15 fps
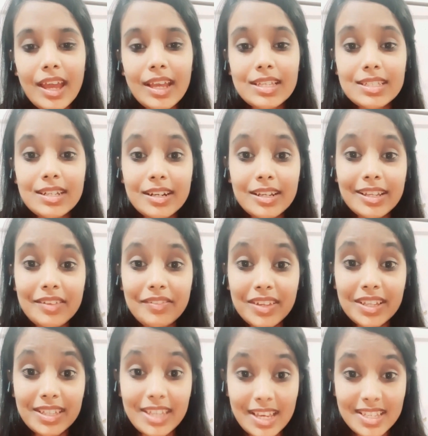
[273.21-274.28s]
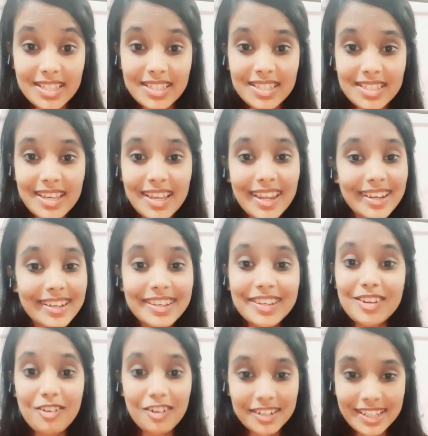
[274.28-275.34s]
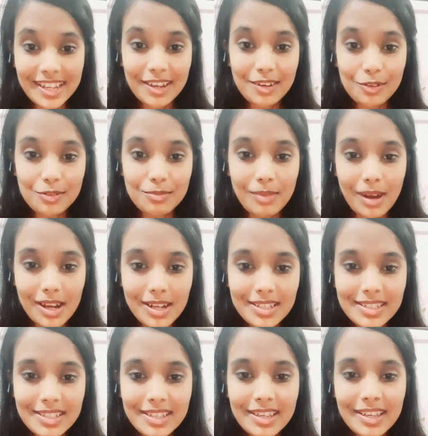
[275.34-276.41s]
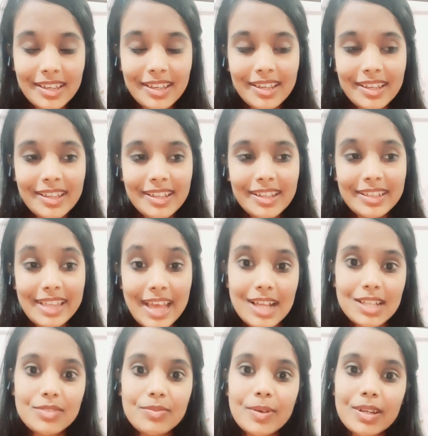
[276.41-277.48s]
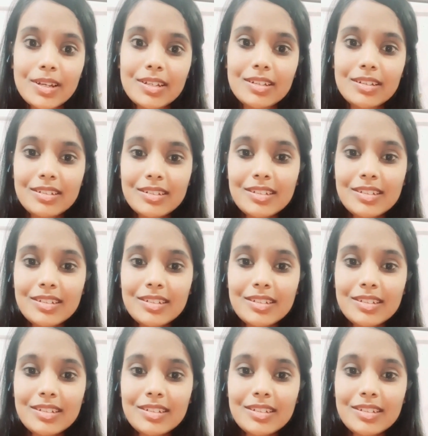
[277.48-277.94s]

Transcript: I started giving tests and I did not get good marks, that's when it